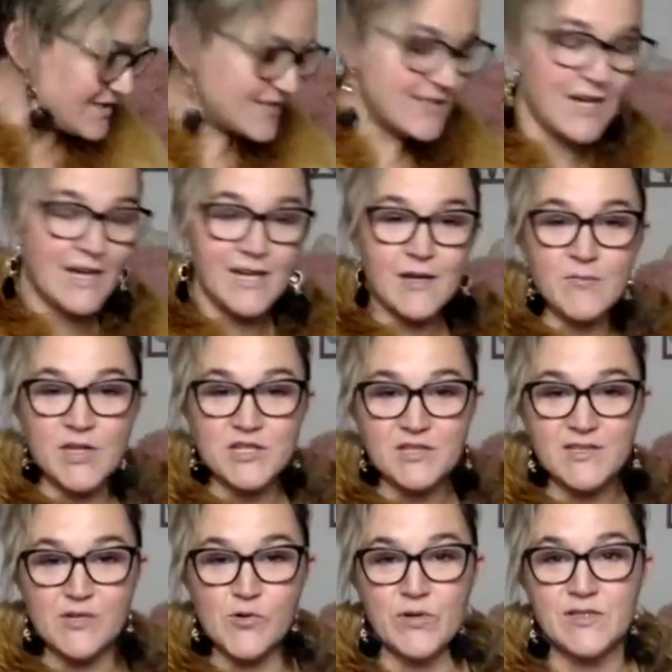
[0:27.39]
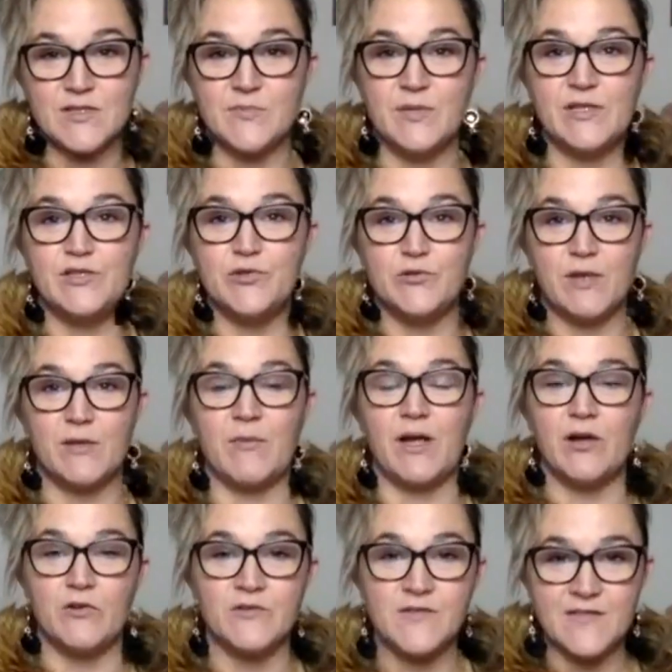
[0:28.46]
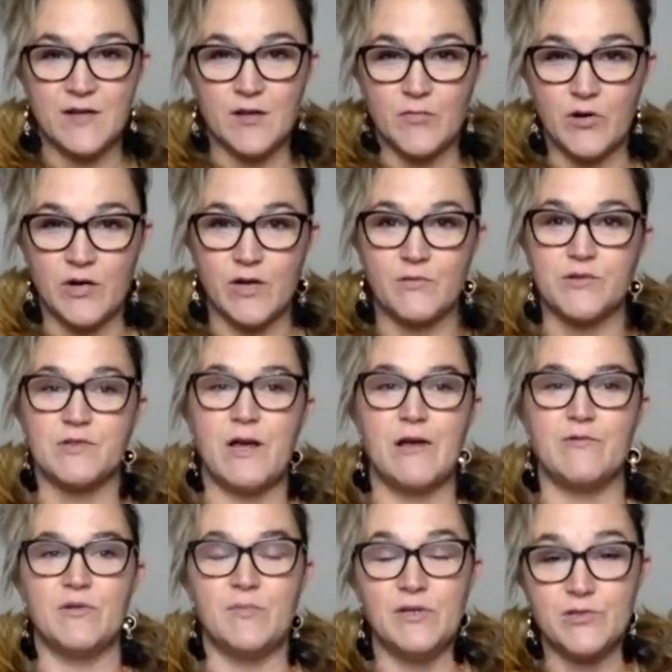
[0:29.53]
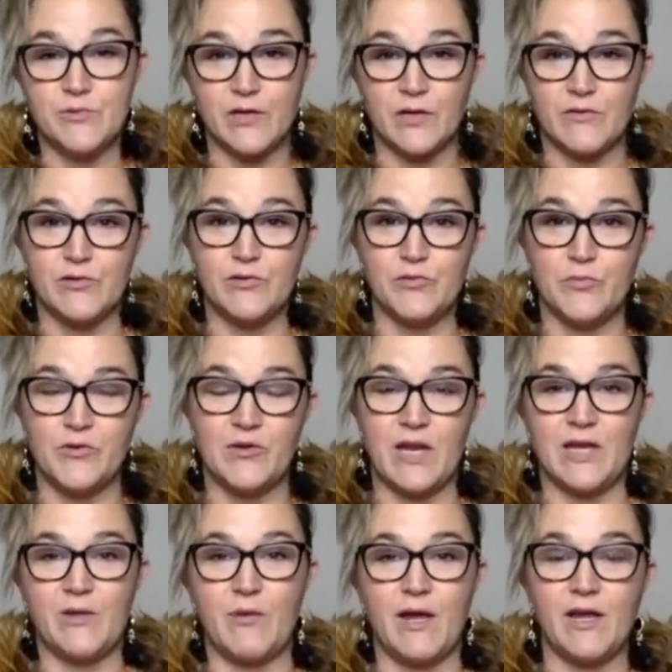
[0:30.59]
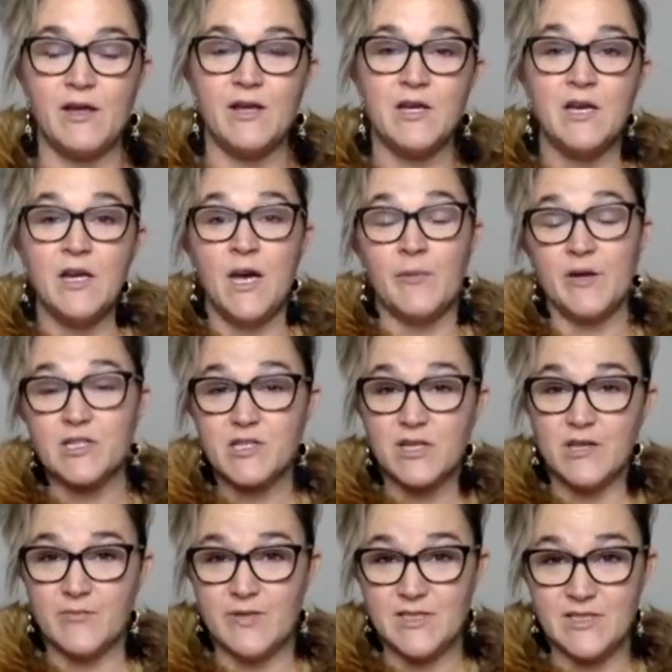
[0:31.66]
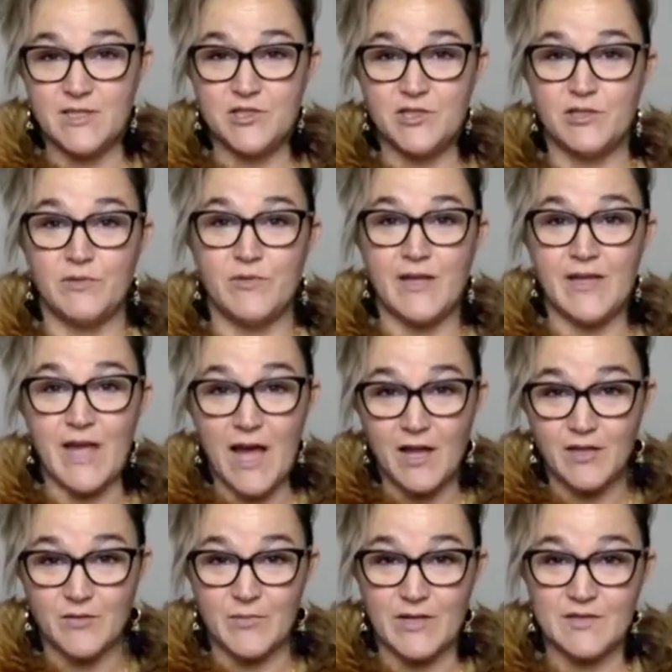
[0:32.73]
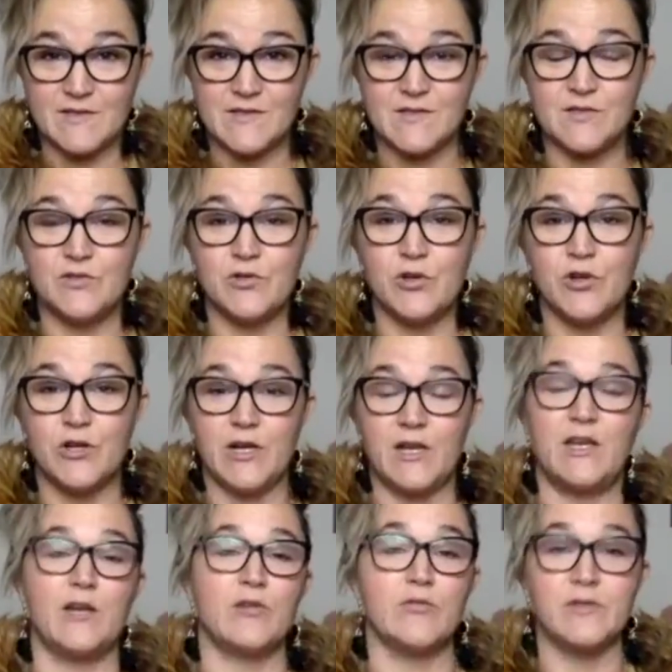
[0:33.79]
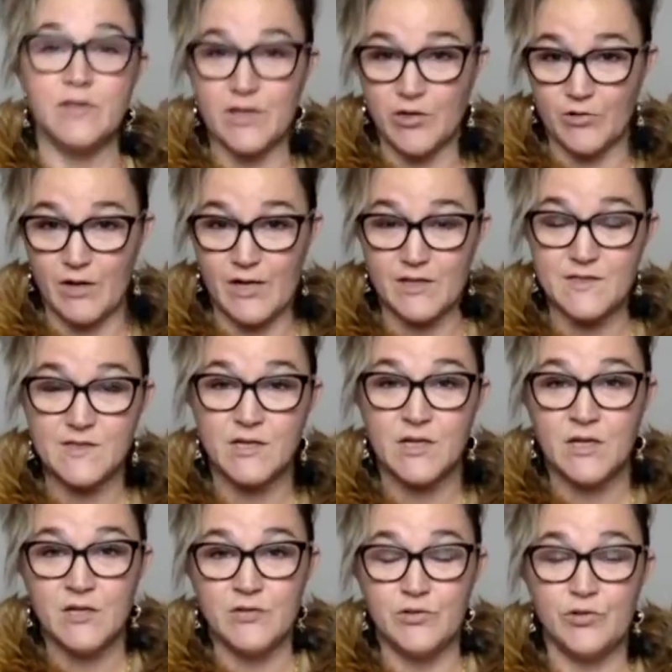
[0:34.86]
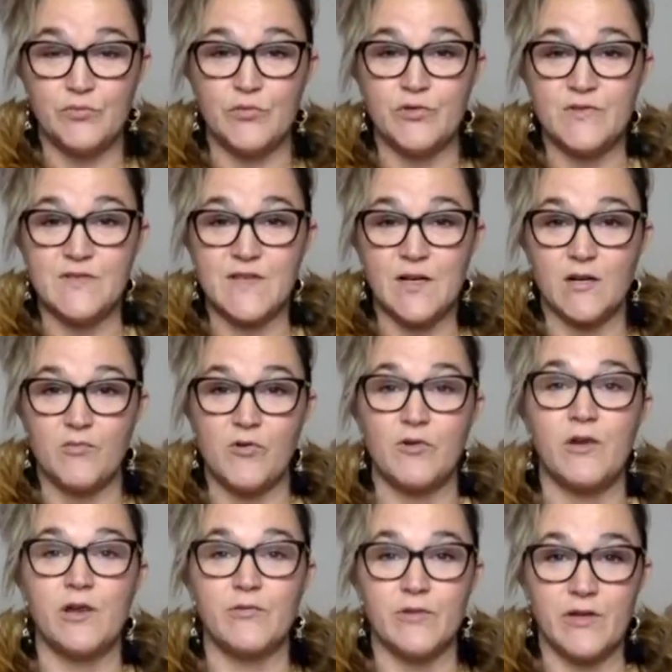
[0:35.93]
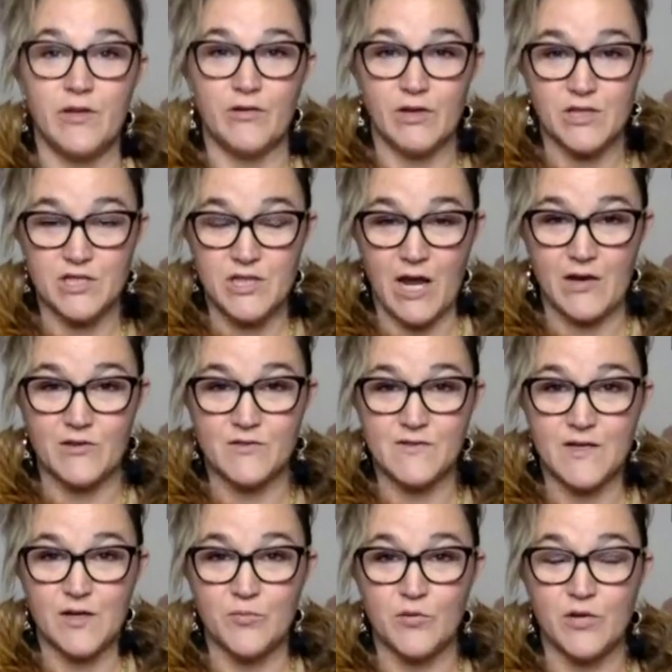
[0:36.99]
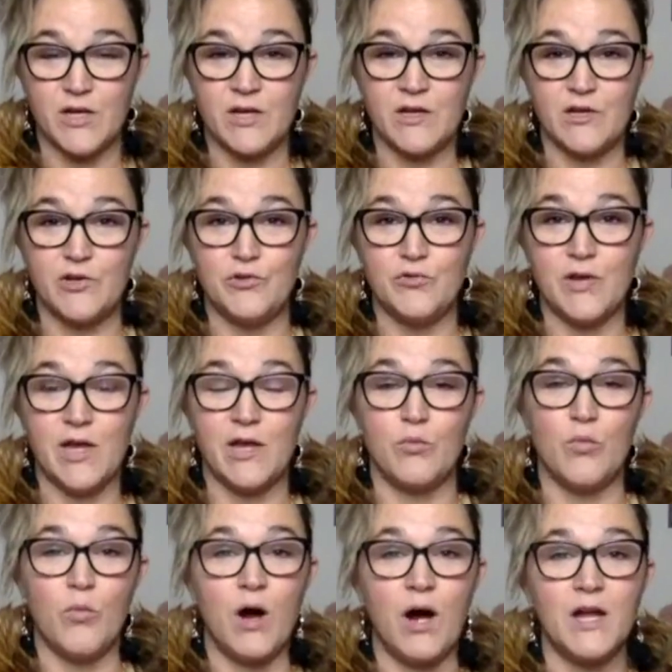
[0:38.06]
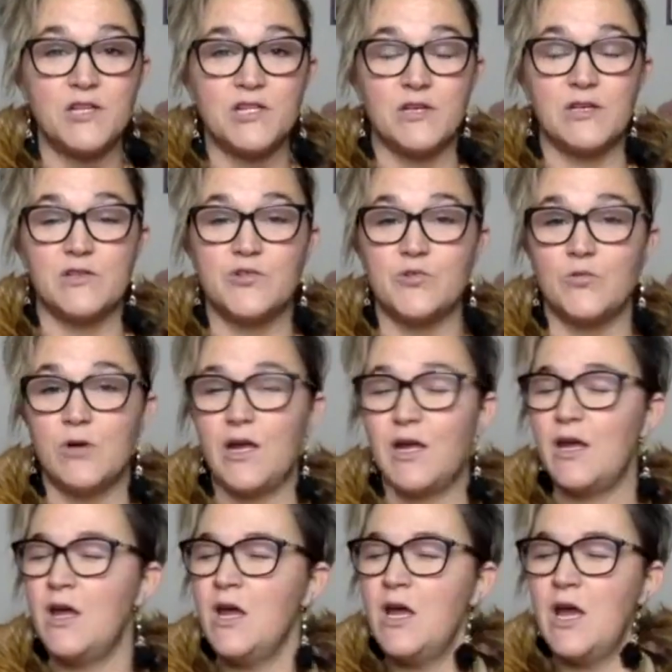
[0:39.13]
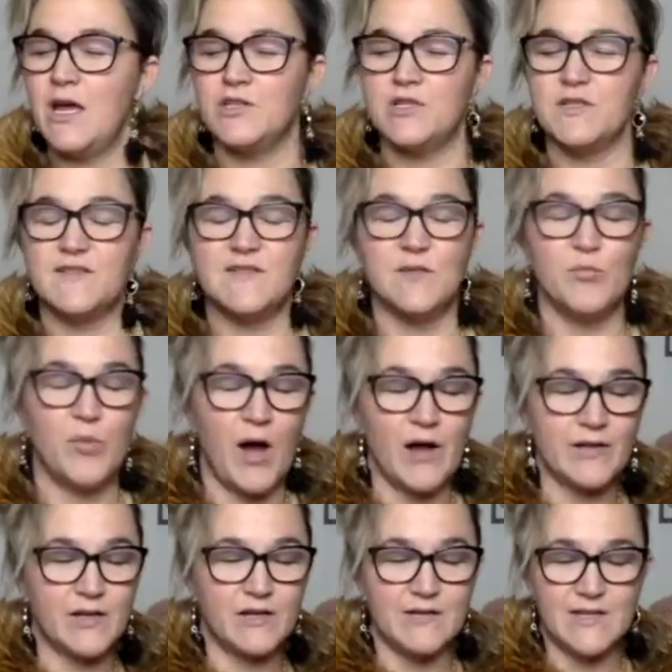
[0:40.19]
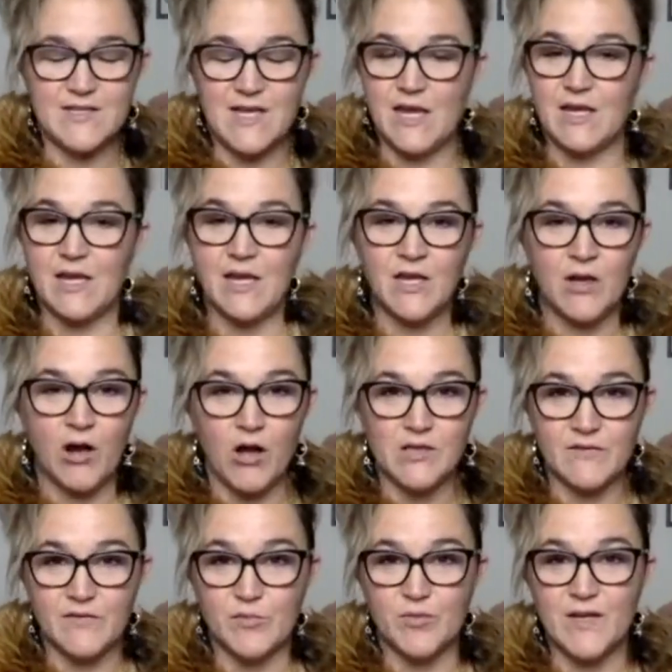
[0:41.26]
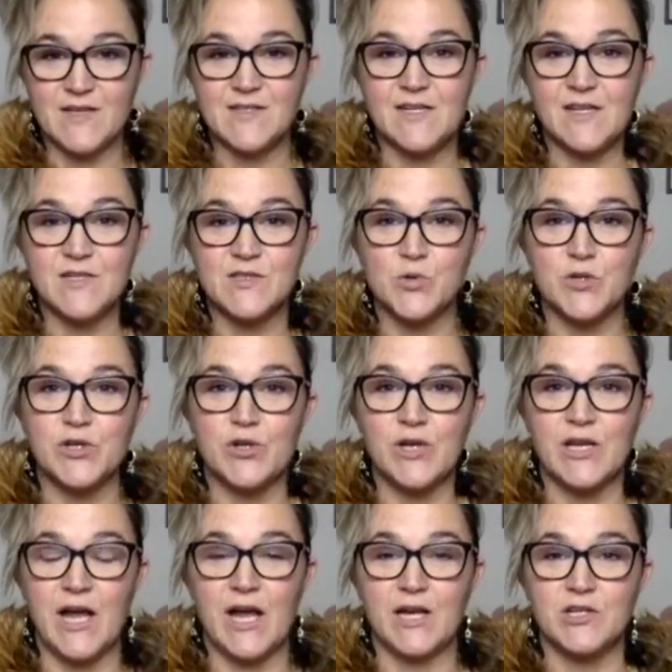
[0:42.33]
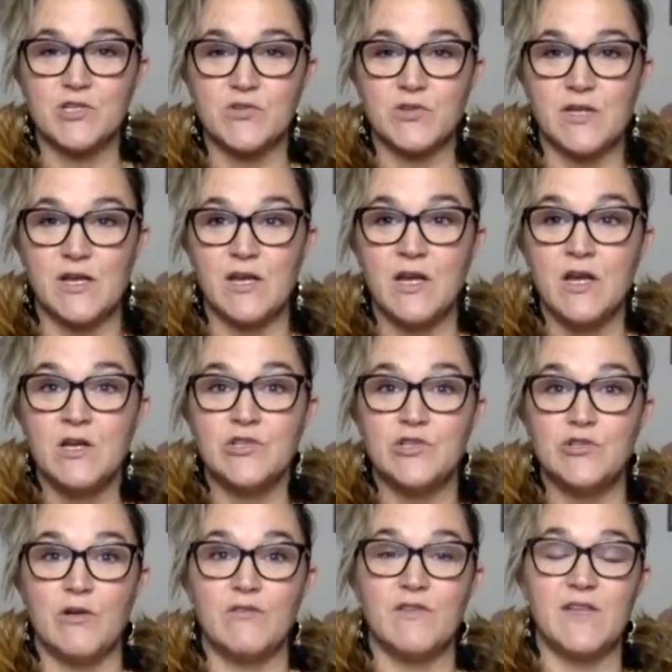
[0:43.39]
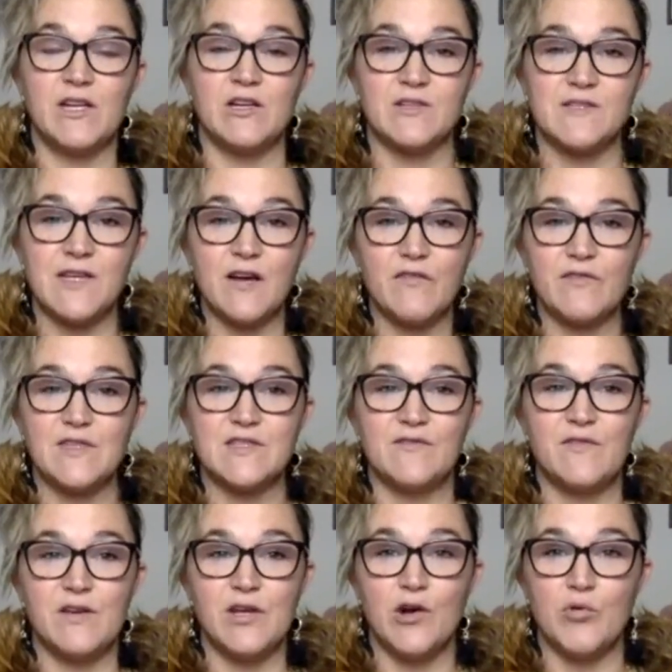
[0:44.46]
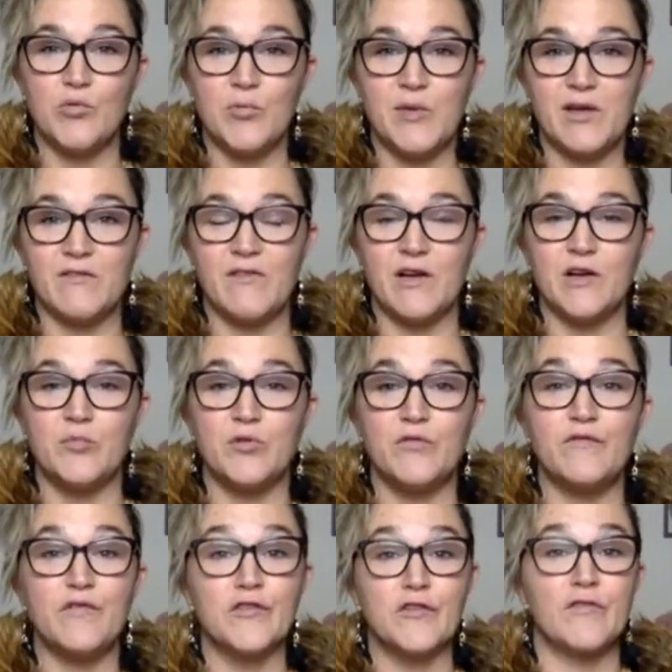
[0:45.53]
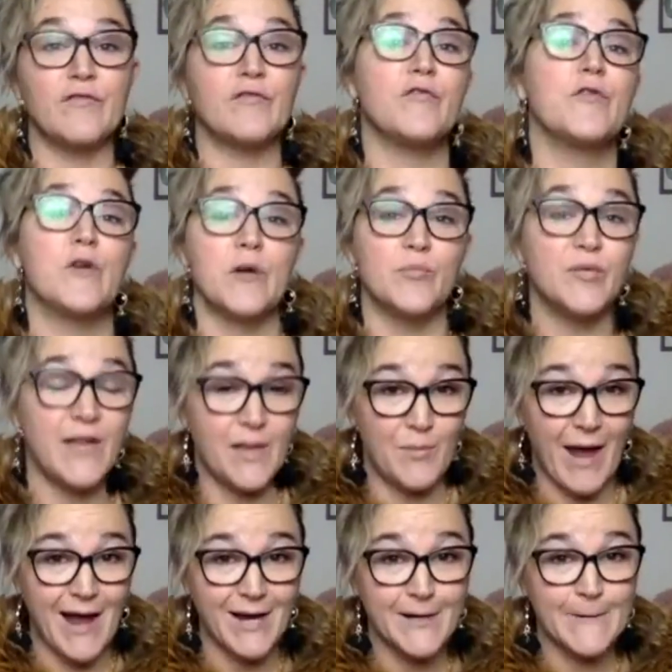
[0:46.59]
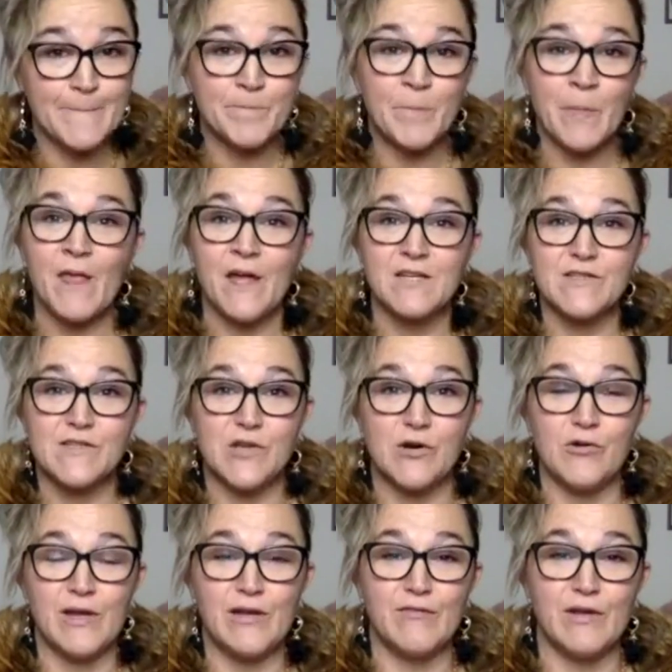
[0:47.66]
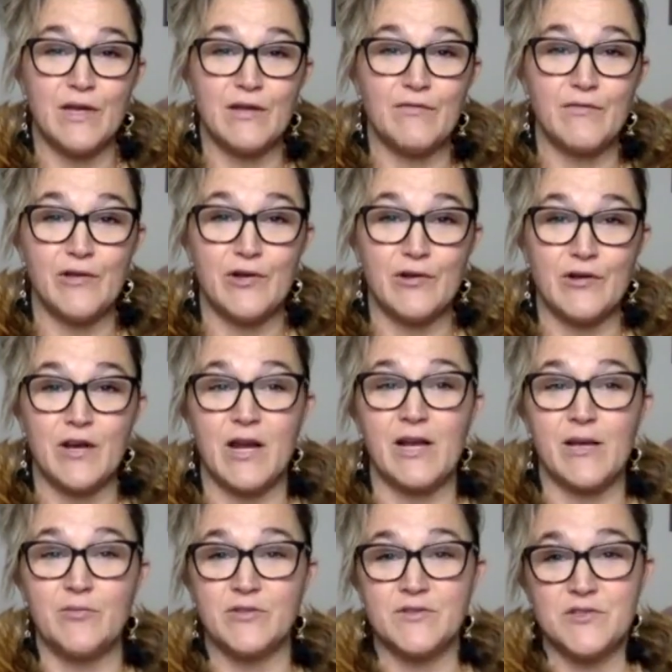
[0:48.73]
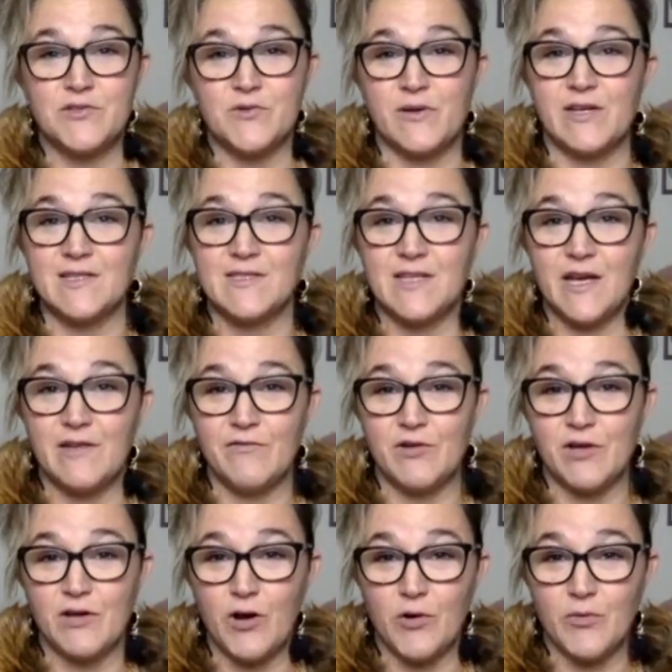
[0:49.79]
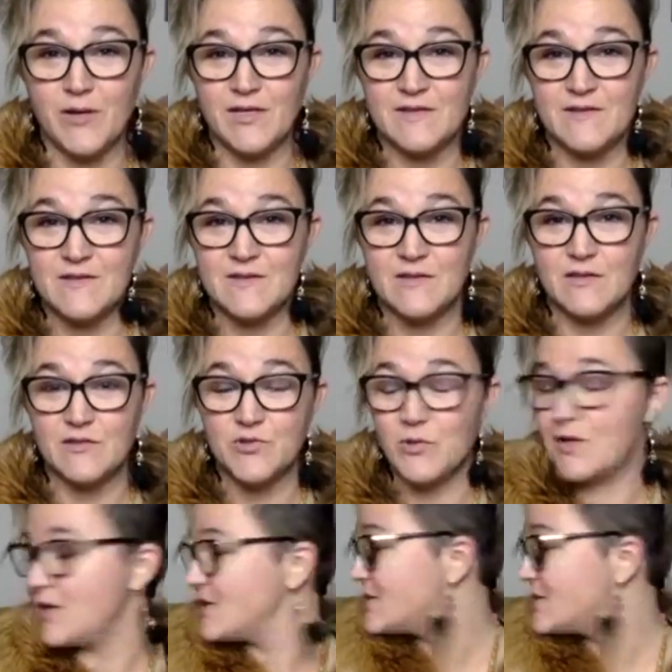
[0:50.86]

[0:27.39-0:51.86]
tonight, I'm not just going to be doing my own ceremony, which I would be doing on the new moon anyway. I'm actually going to be teaching you the elements to creating a really great new moon ceremony, a really great shadow ceremony. You can watch and enjoy and just symbolically take in all of the blessings, or you can actually do everything yourself. This video will be available for playback. So even if you're not able to join us live, you can always join